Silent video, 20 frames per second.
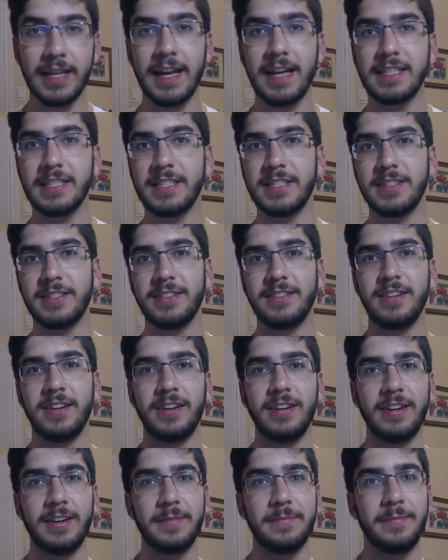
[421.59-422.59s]
I guess.
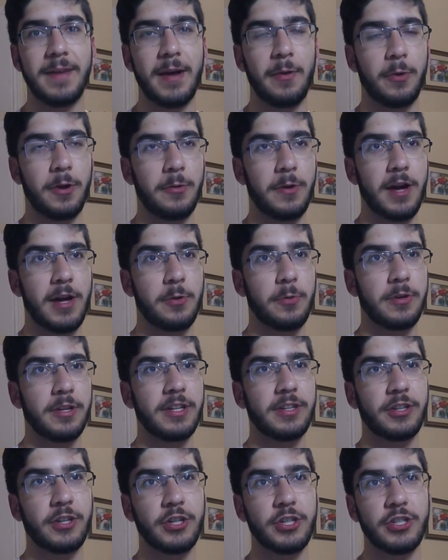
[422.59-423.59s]
I don't
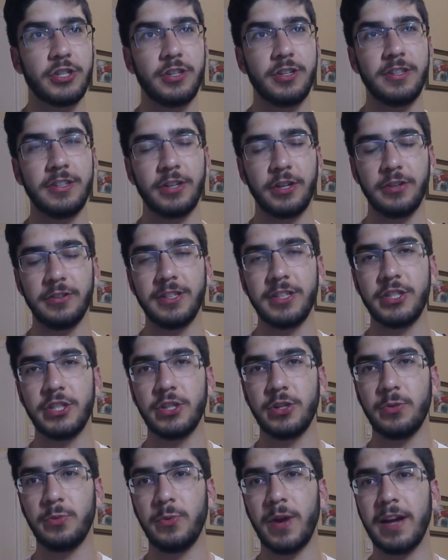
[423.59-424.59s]
want to
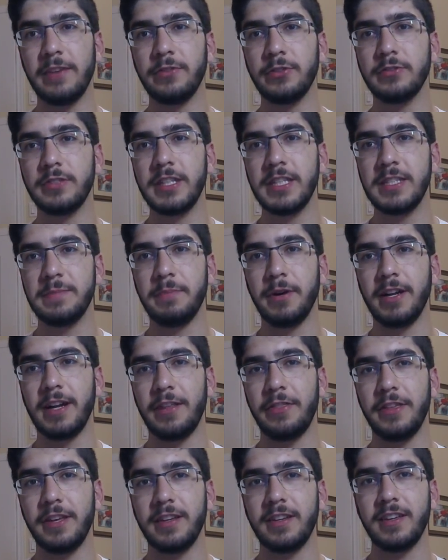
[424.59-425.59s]
encourage rivalries, but
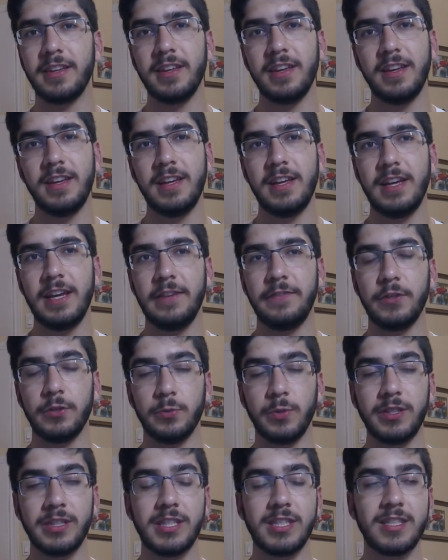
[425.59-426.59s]
I think if
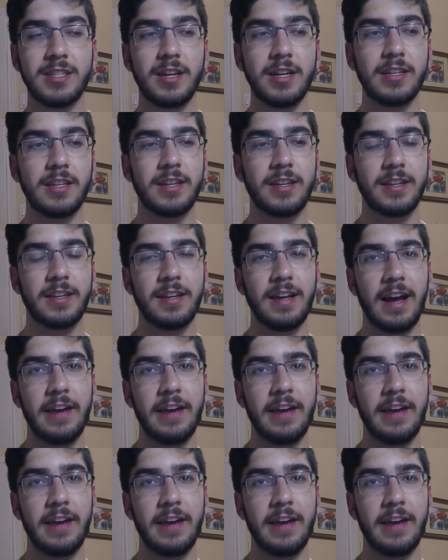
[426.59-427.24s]
you're really stuck,